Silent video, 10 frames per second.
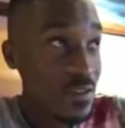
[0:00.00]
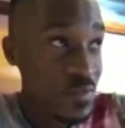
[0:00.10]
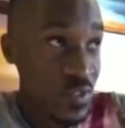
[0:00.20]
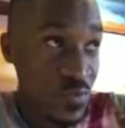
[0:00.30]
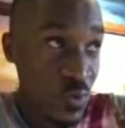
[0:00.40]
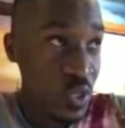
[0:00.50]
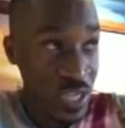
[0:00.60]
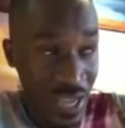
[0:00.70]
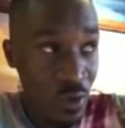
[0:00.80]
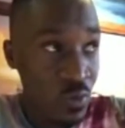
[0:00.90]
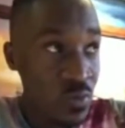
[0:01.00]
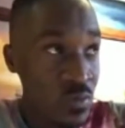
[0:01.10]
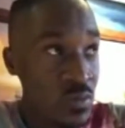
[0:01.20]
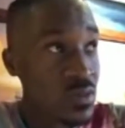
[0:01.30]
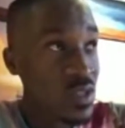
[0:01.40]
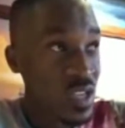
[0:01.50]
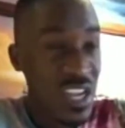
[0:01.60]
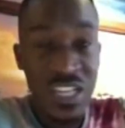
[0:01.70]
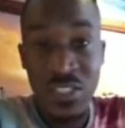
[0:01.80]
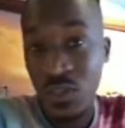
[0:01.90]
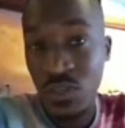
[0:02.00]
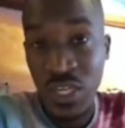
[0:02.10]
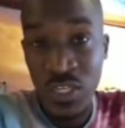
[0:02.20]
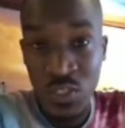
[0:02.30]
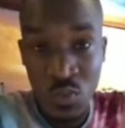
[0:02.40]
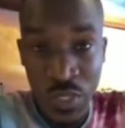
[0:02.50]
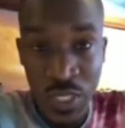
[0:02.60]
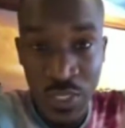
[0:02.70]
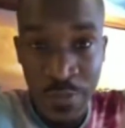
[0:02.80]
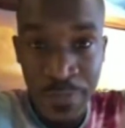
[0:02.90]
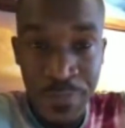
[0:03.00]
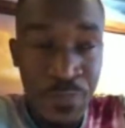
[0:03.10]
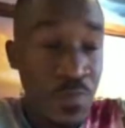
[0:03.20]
lives for now, until next week.